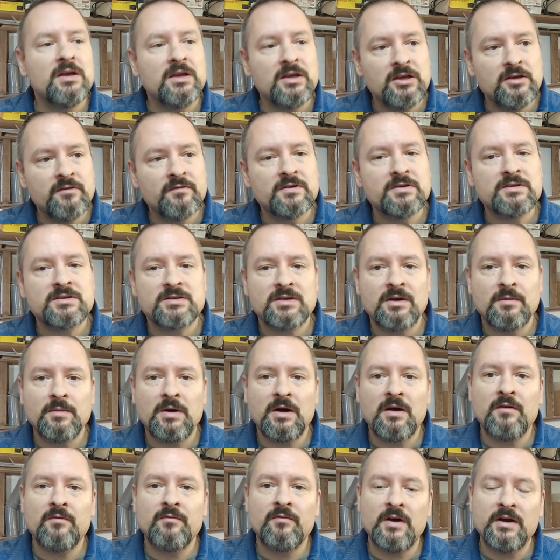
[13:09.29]
even some
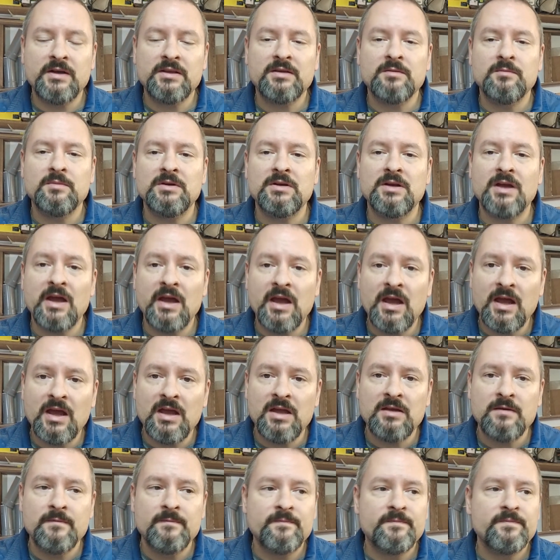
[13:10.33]
vitamin
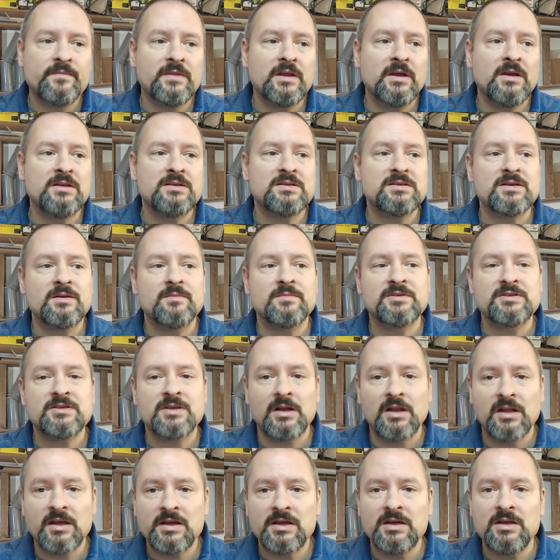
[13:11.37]
A and some
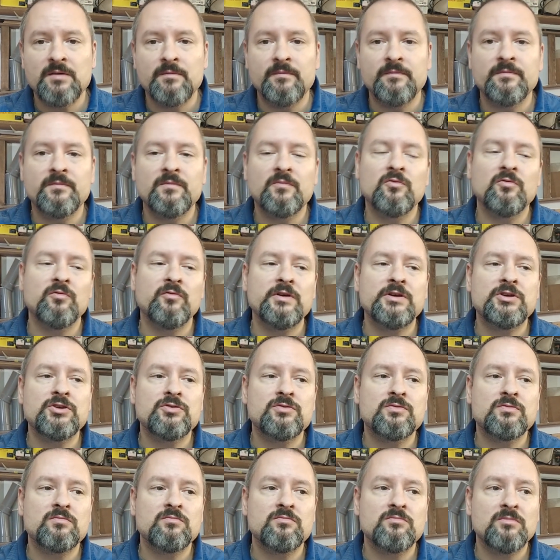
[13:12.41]
selenium,
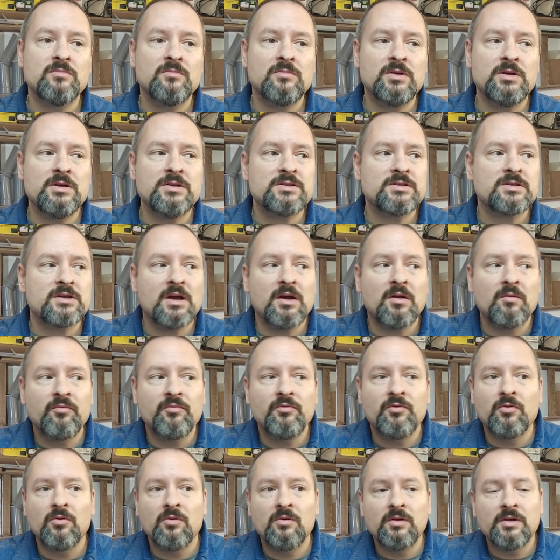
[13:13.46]
which is
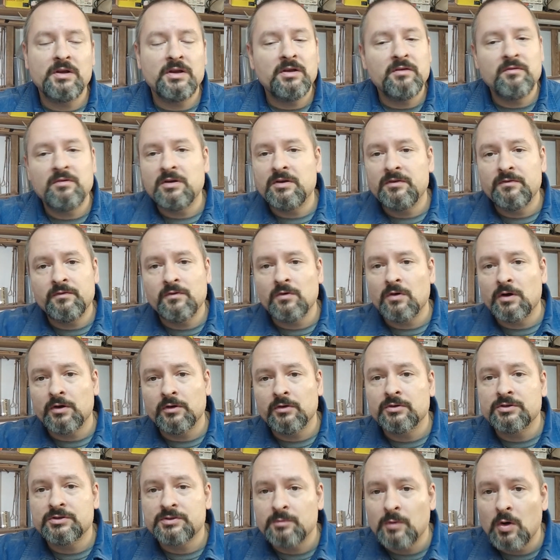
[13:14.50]
helpful even if you are
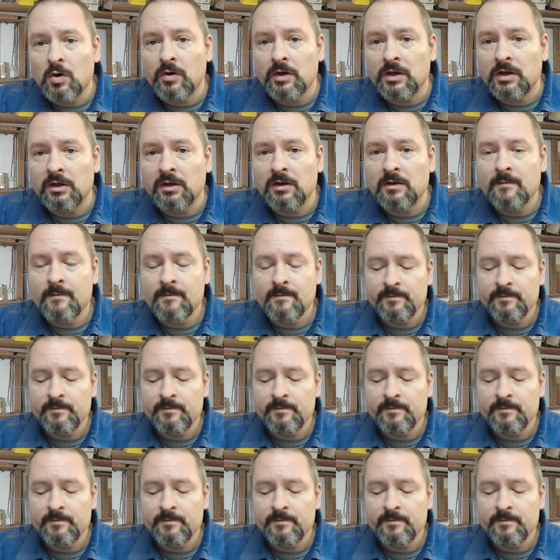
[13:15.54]
not smoking.